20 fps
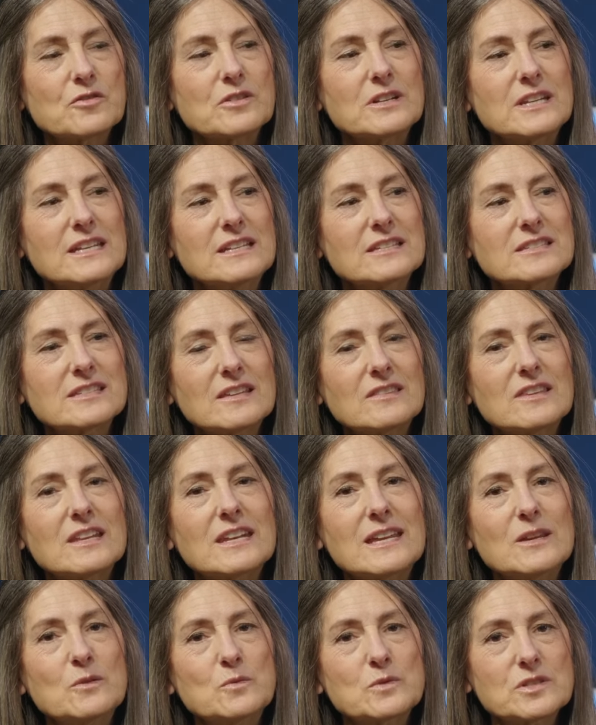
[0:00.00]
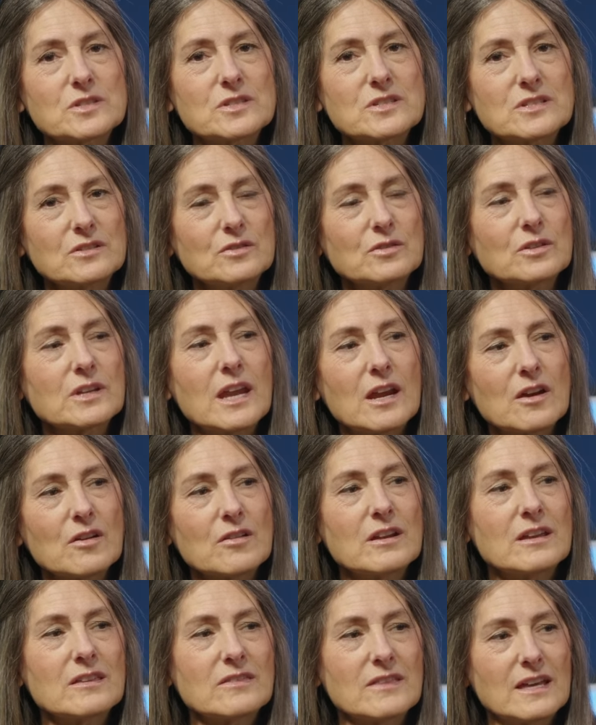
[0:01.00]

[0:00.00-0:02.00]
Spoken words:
and he said that he was still carrying